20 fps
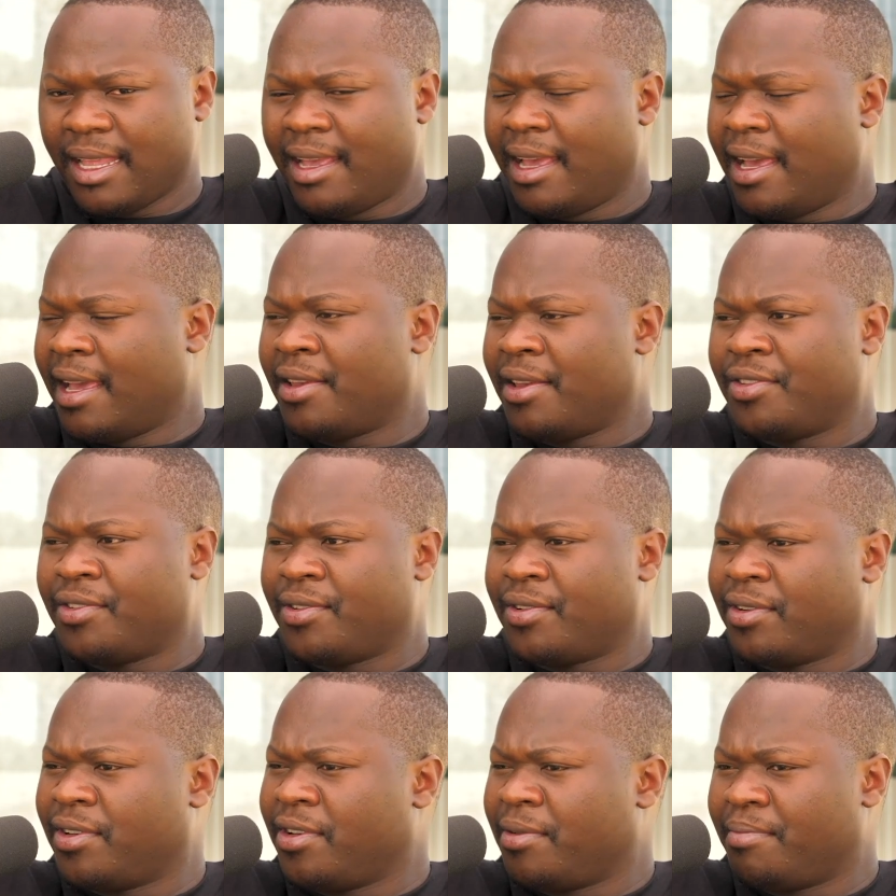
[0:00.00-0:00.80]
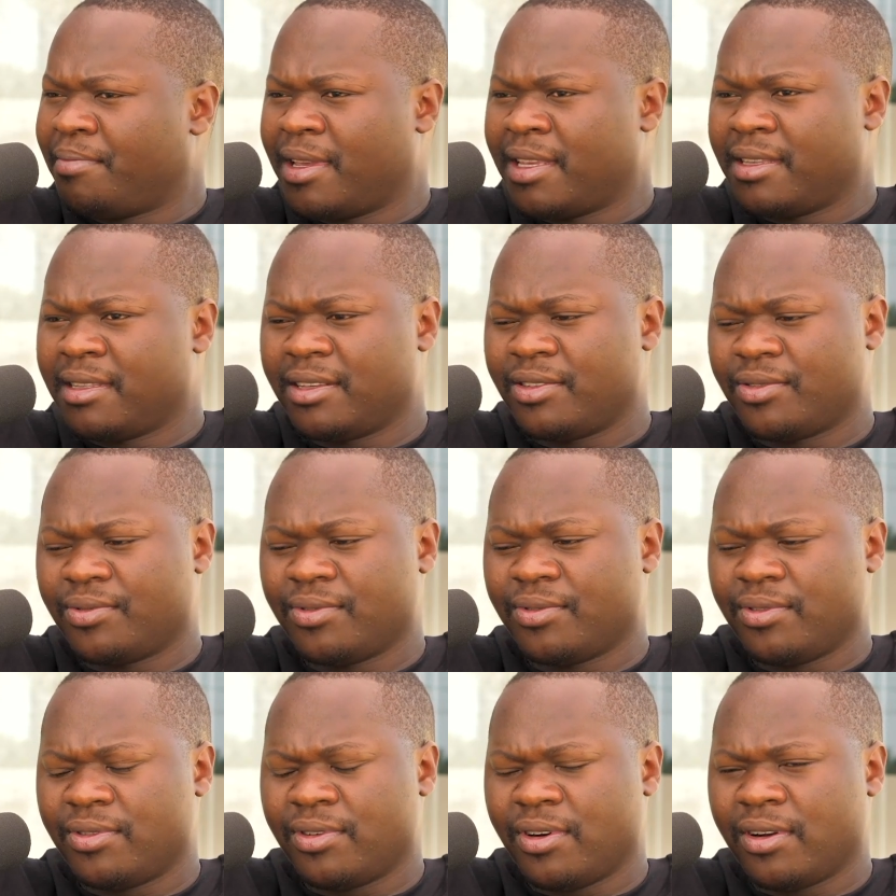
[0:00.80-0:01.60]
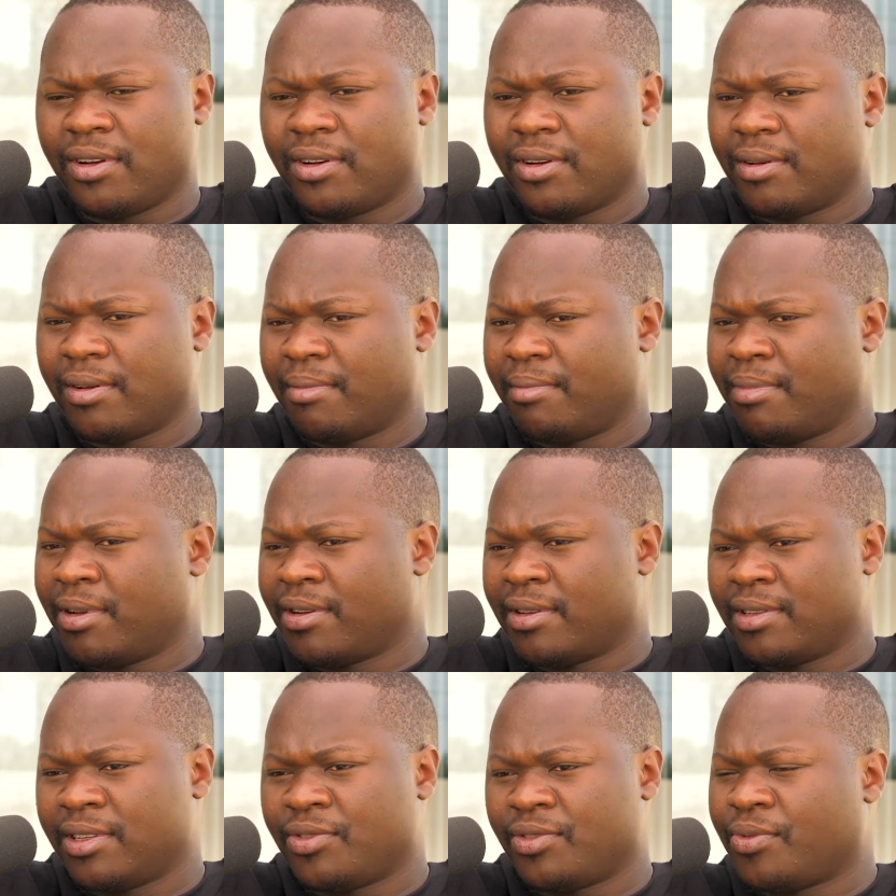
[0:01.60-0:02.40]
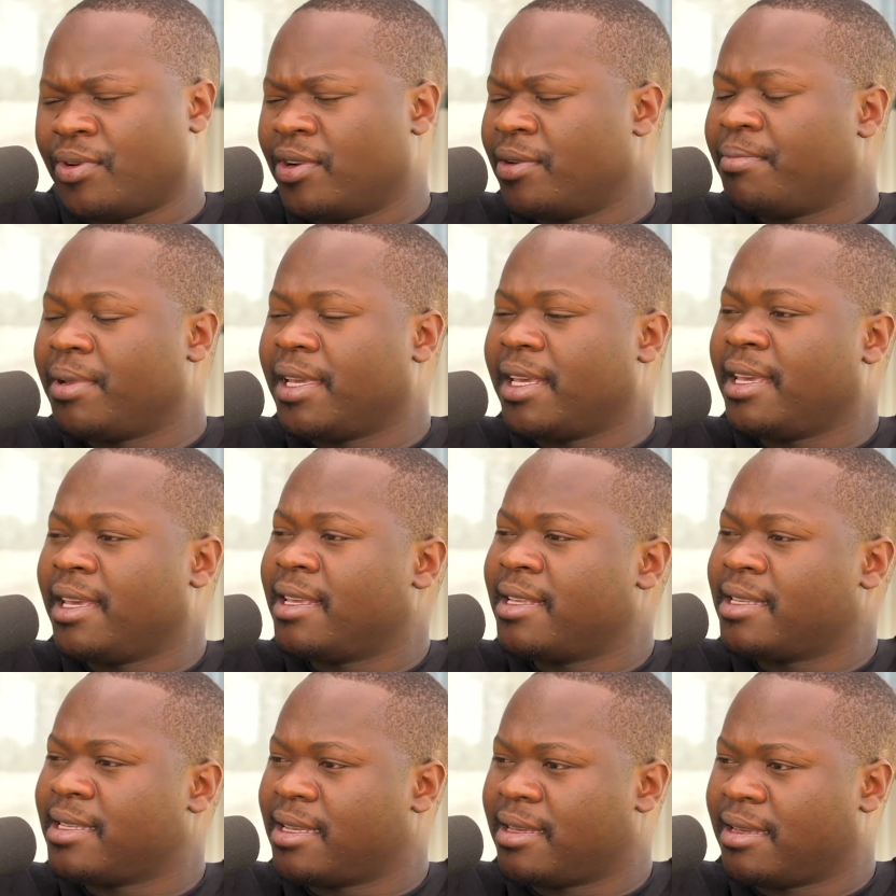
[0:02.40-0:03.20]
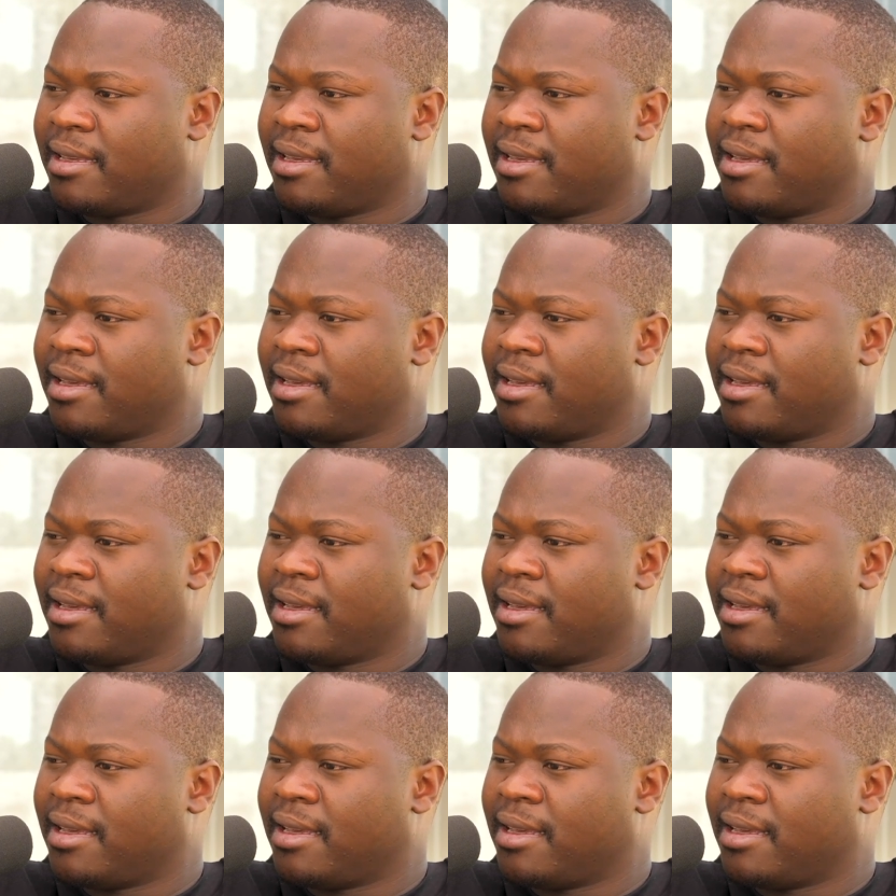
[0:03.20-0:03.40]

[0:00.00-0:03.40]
And, you know, your business will grow because it won't be easy.